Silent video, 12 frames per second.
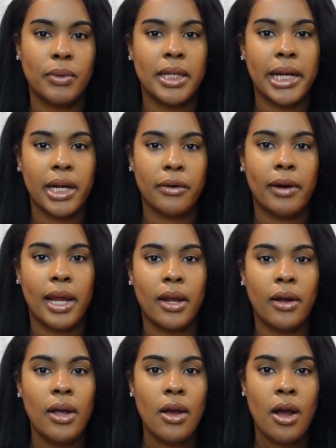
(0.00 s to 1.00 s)
redecorate
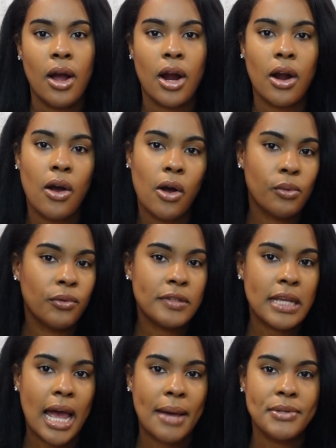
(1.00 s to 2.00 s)
her whole
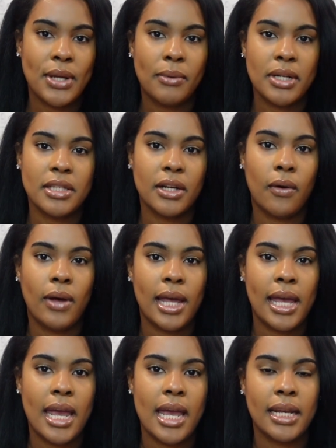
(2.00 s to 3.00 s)
rooftop, so I wanted to go
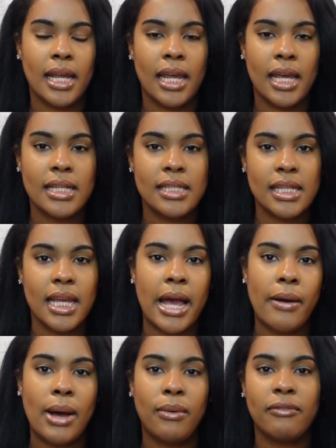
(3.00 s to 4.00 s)
ahead and see how
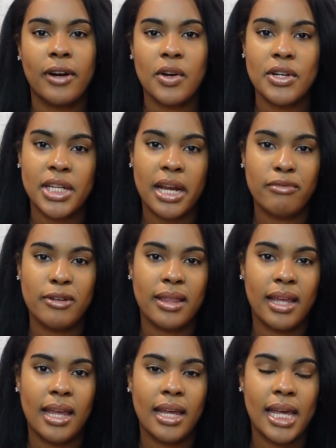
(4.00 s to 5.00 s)
I would furnish
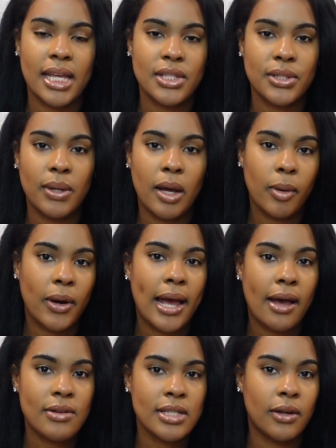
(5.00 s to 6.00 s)
everything and to help her
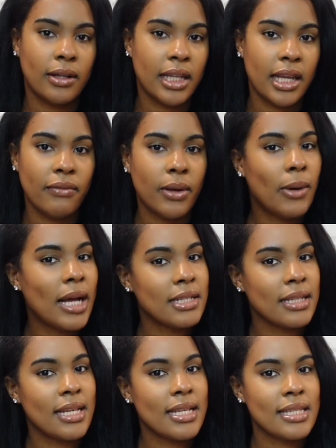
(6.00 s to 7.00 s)
out. So Aaliyah, if you're
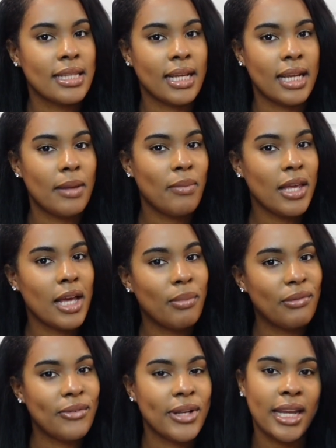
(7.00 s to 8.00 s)
watching this, then hit me up
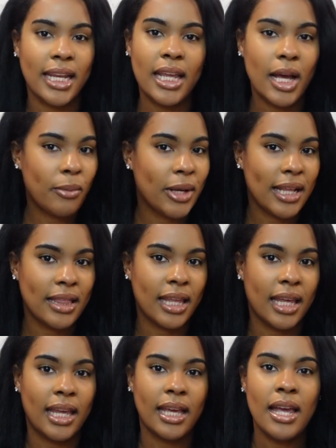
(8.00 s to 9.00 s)
if you need any help with
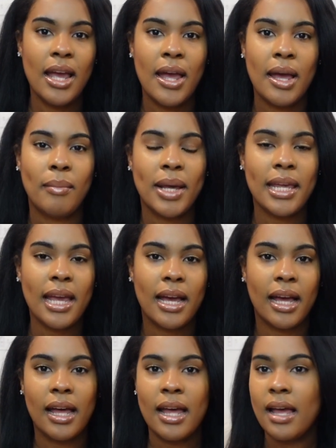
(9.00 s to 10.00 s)
anything. But
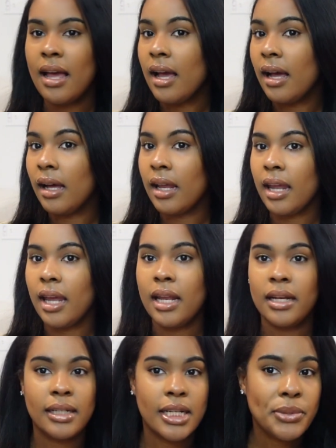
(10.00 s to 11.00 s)
yeah,
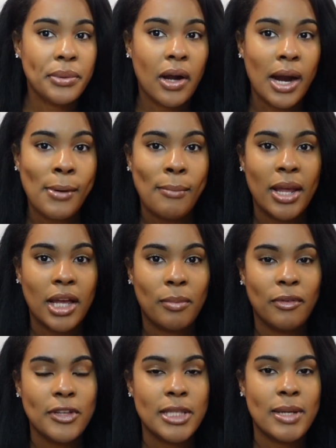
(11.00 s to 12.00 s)
and disregard my makeup
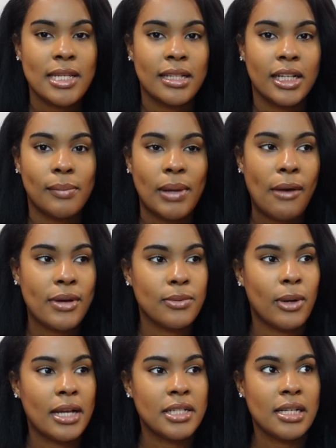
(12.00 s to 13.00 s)
if it's messed up. I was
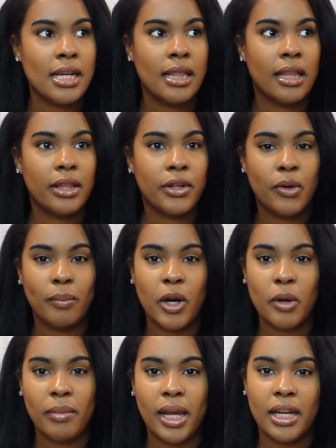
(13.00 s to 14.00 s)
watching the Little
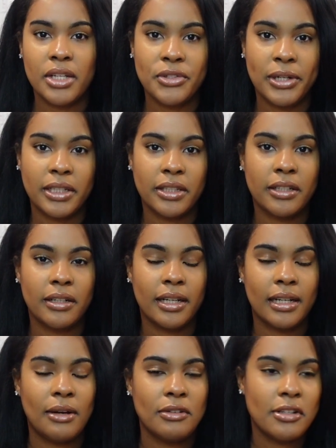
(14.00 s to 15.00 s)
Mermaid trailer and
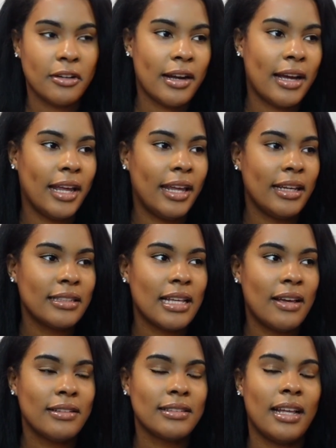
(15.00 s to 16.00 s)
I was crying because
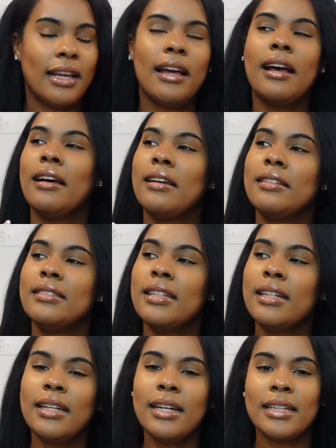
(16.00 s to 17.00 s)
I was like, oh,
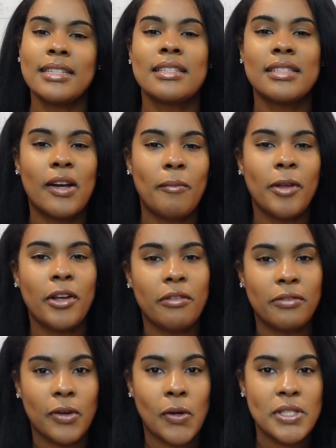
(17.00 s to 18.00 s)
this is so
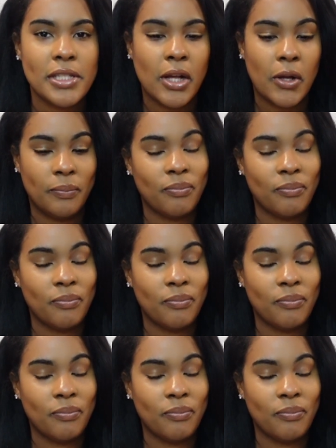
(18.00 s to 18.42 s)
beautiful. So